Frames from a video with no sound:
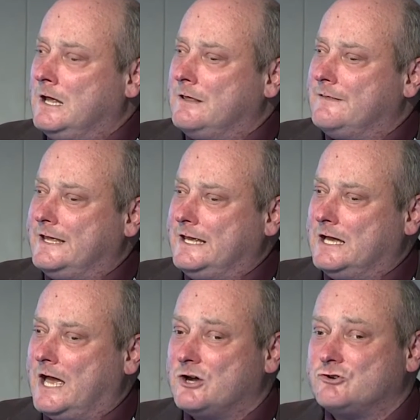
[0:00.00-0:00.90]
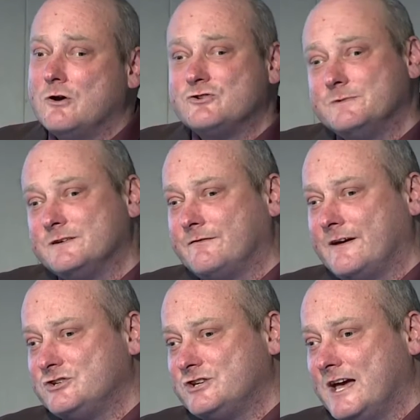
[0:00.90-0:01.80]
the encroachment of a
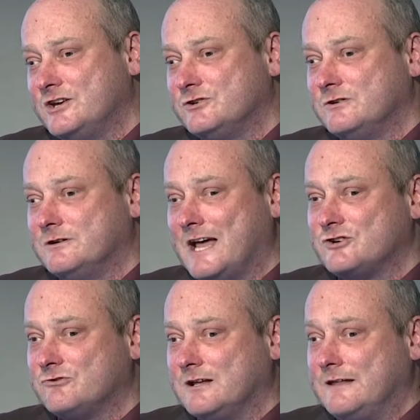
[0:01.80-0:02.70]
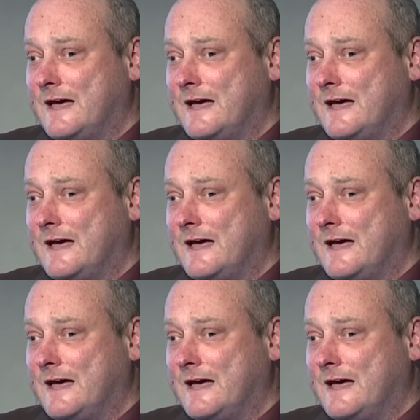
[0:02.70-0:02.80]
vegetation naturally,